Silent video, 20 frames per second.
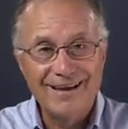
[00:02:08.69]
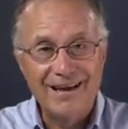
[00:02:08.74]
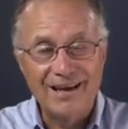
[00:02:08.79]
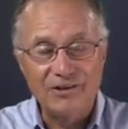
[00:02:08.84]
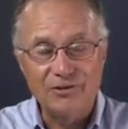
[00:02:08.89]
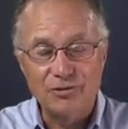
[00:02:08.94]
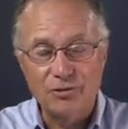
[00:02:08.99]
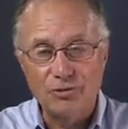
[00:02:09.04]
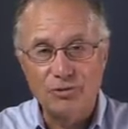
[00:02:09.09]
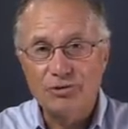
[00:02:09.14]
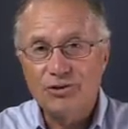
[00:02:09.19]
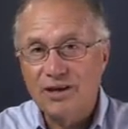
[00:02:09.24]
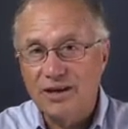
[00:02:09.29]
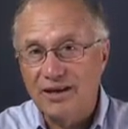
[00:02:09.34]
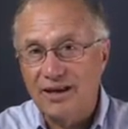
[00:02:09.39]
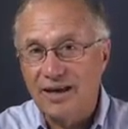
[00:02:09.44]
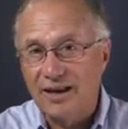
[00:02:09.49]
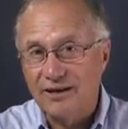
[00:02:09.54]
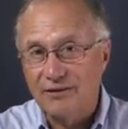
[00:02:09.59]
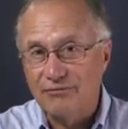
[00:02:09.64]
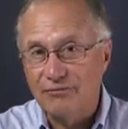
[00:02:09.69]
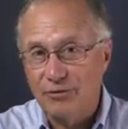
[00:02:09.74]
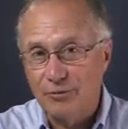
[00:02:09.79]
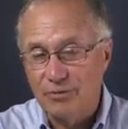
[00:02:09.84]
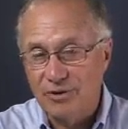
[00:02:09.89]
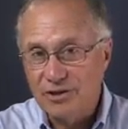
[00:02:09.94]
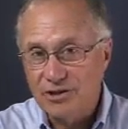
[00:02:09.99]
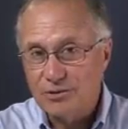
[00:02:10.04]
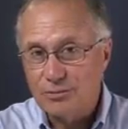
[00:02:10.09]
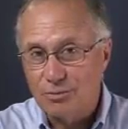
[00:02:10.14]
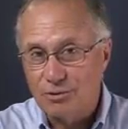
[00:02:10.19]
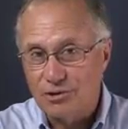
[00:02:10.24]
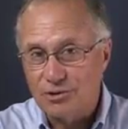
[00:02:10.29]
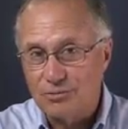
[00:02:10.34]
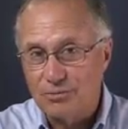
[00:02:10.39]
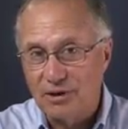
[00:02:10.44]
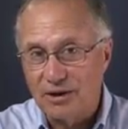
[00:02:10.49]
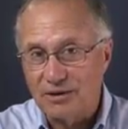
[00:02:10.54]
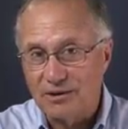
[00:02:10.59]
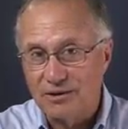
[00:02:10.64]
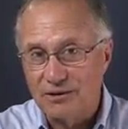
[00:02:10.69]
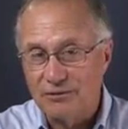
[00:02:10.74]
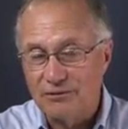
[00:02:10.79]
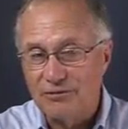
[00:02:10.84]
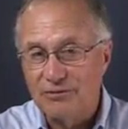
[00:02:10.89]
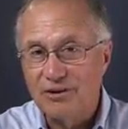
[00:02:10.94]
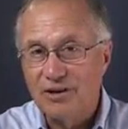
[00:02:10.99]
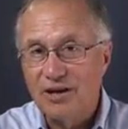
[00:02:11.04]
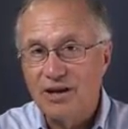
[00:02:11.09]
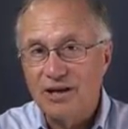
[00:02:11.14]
And so looking at it from his perspective,